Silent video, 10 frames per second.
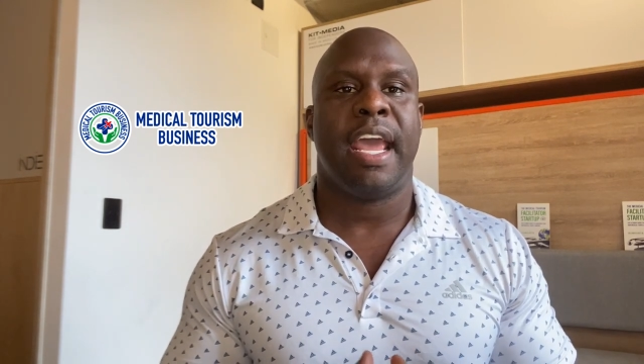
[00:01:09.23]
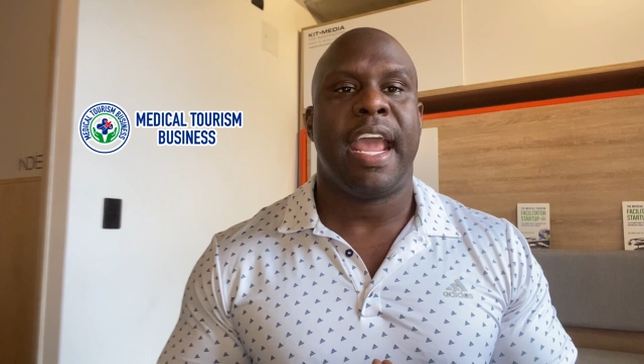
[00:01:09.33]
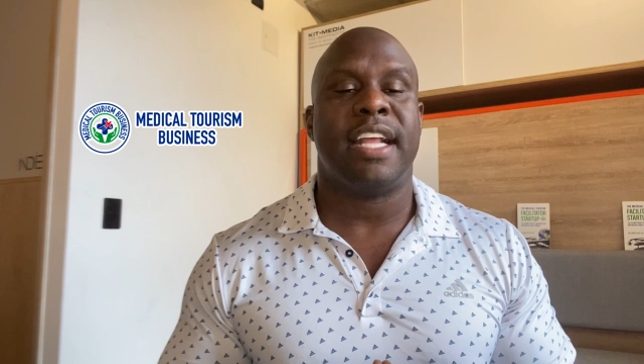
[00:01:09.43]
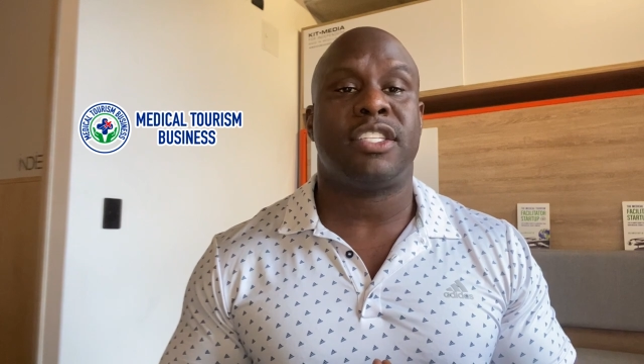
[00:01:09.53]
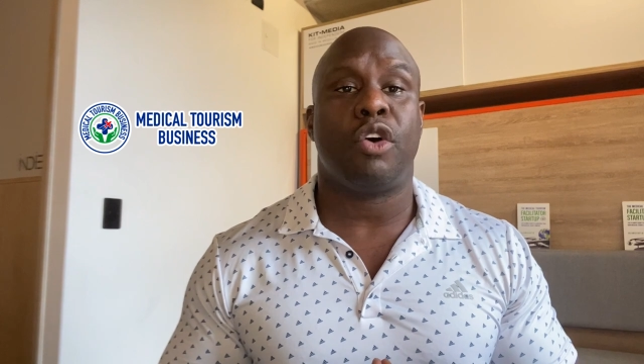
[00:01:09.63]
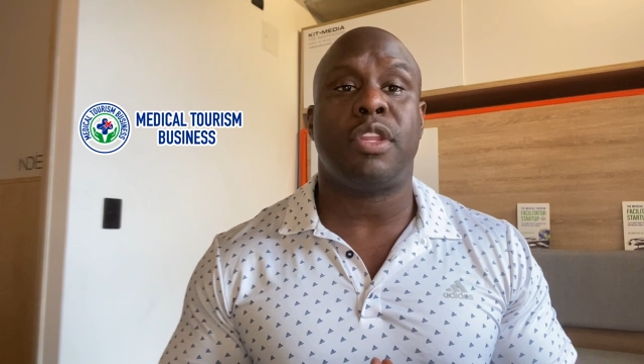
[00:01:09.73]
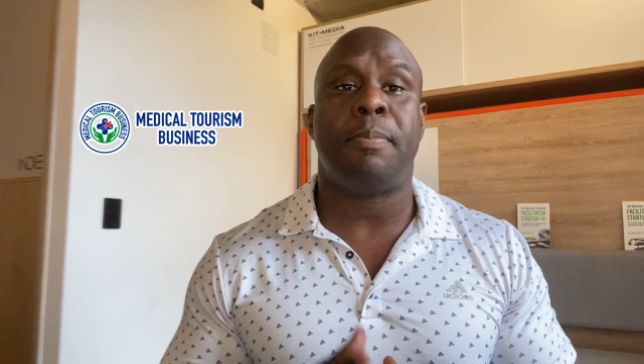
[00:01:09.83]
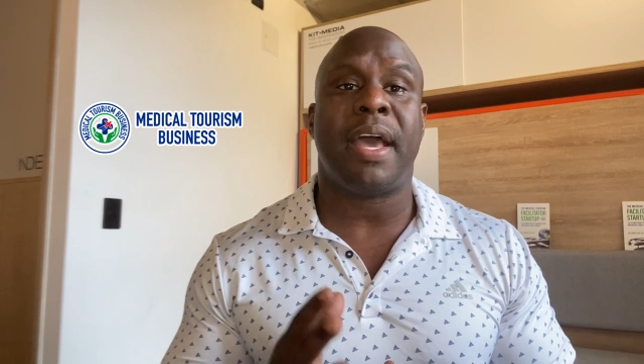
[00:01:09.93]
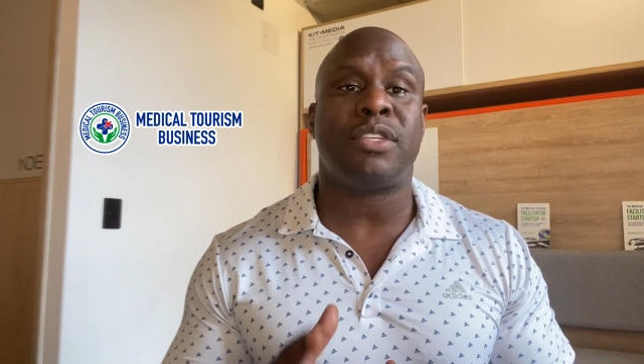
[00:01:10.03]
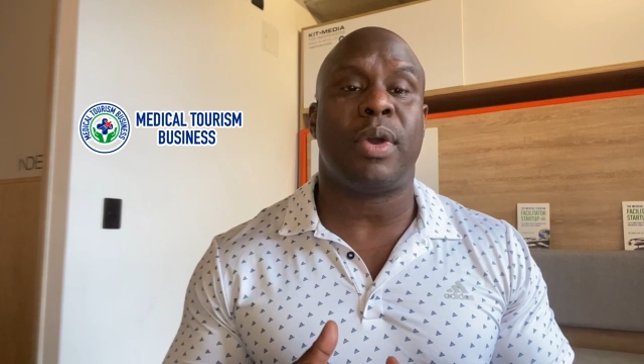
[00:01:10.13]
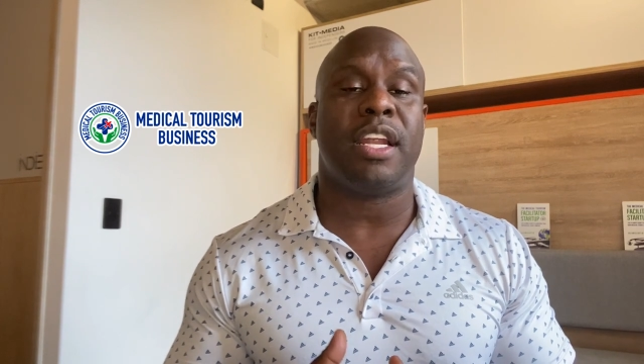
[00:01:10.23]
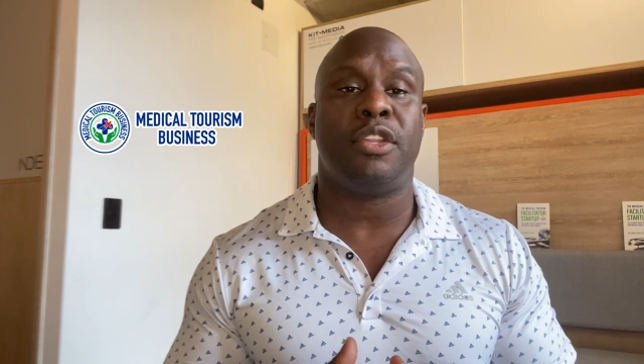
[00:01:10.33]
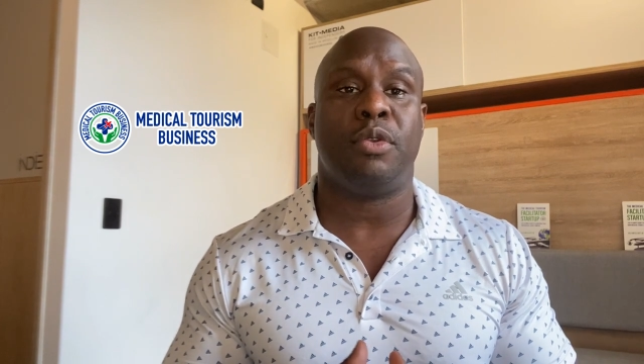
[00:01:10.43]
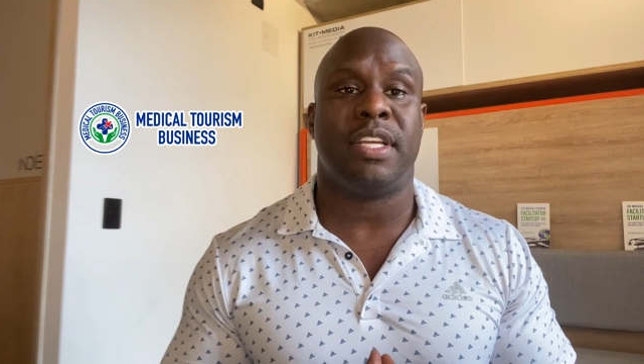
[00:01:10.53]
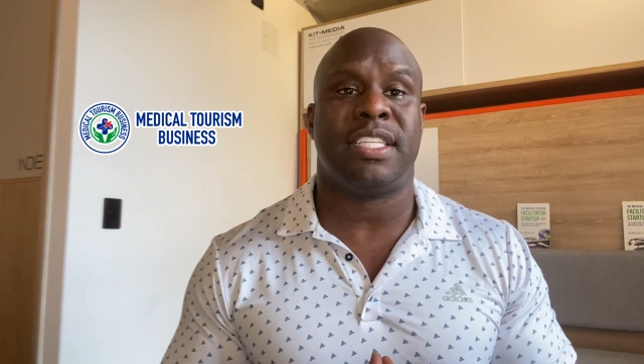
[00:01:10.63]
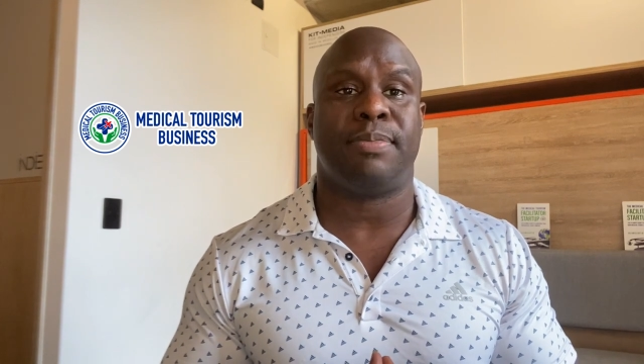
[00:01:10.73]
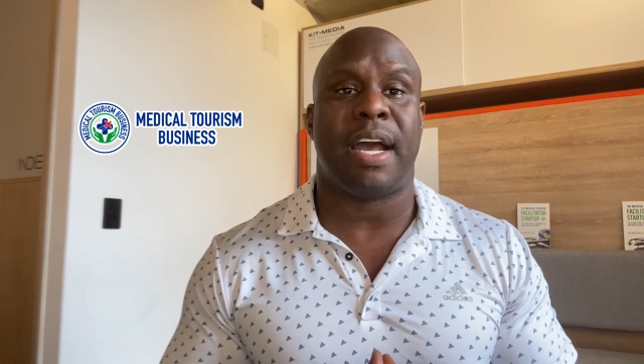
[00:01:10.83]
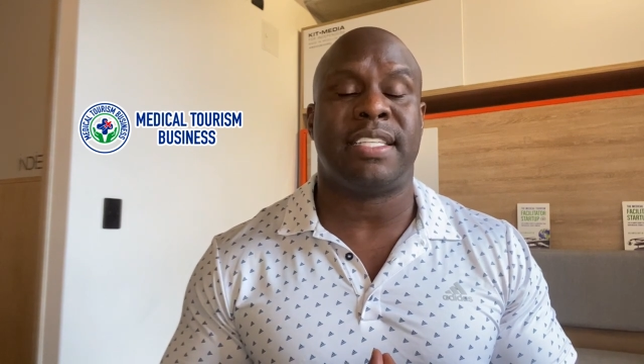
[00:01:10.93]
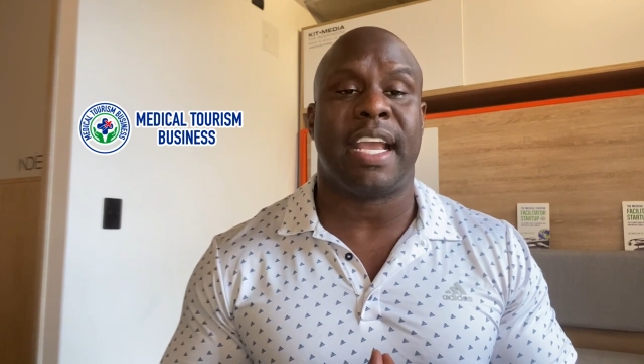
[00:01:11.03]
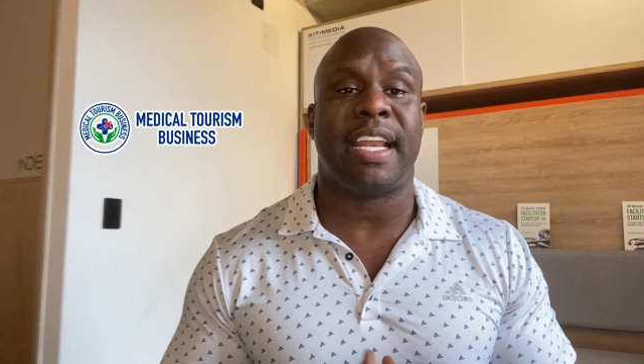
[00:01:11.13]
And so the best way to do this is
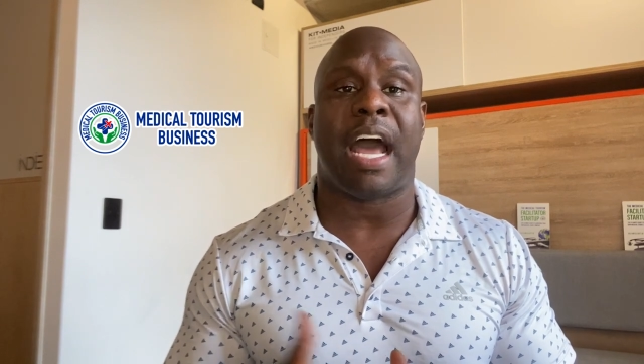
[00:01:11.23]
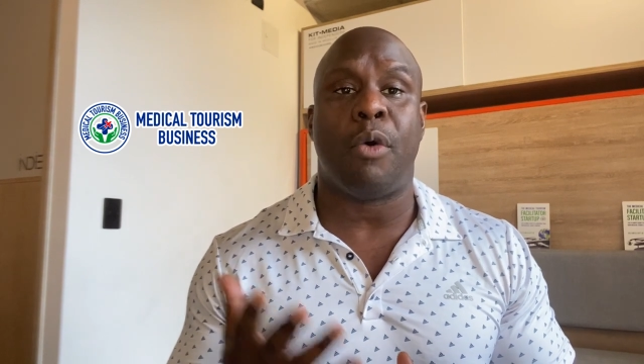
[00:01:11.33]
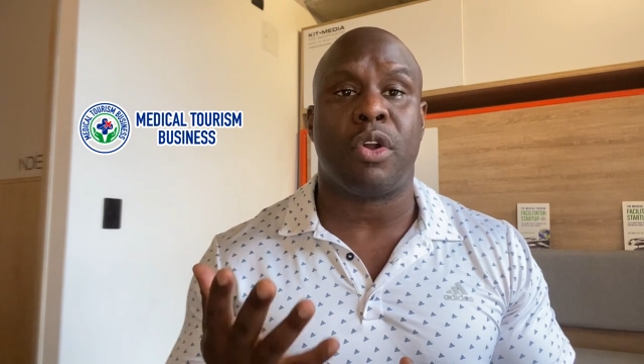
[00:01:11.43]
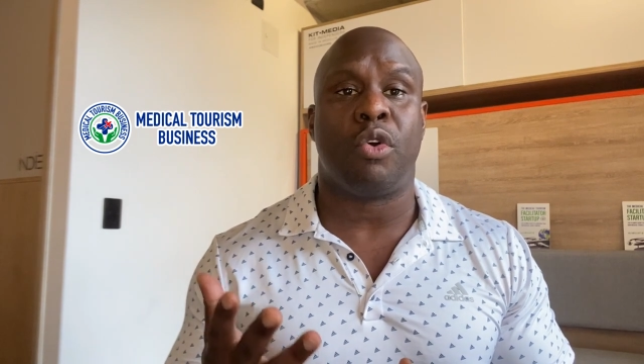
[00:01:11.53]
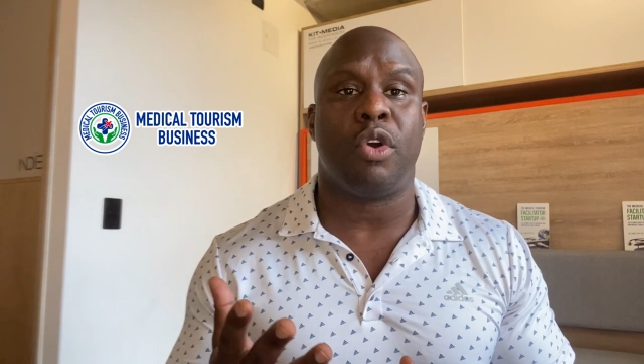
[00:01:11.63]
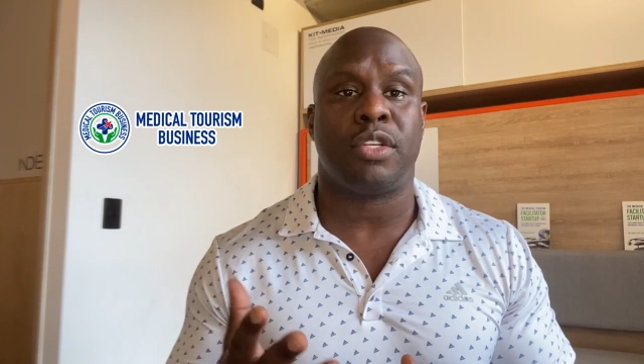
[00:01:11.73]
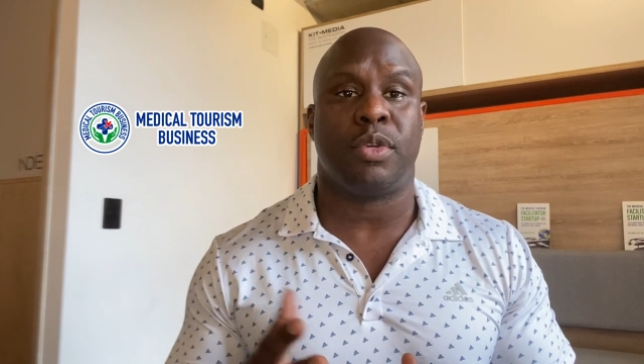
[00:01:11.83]
by taking our course,